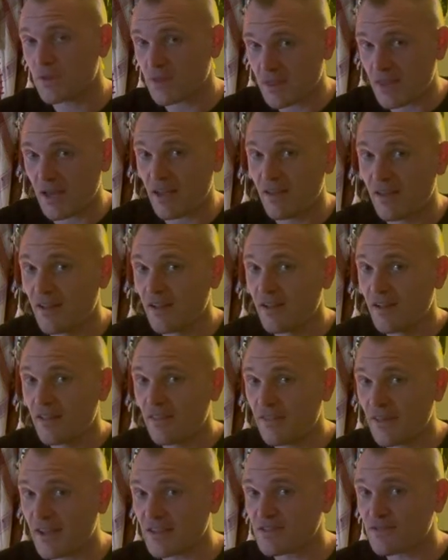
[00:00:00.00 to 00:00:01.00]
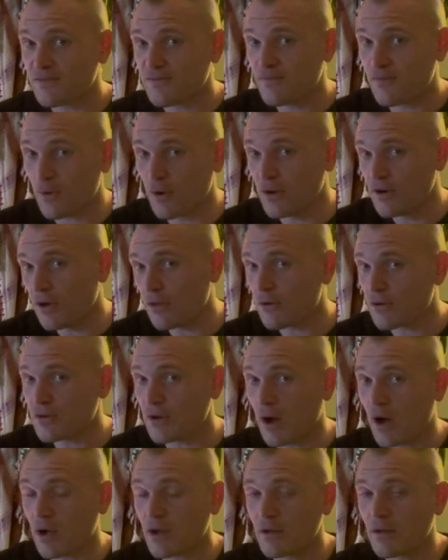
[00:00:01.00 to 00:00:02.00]
That, that's for another
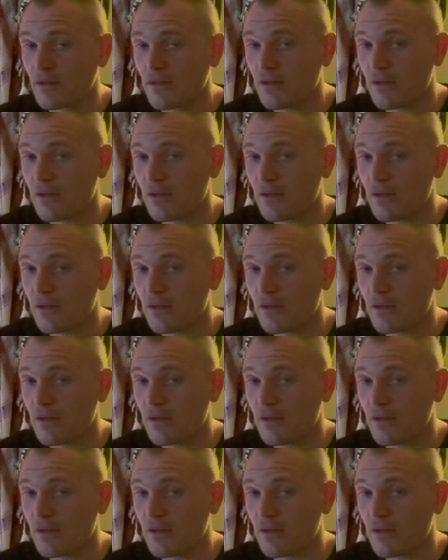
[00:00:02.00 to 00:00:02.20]
talk,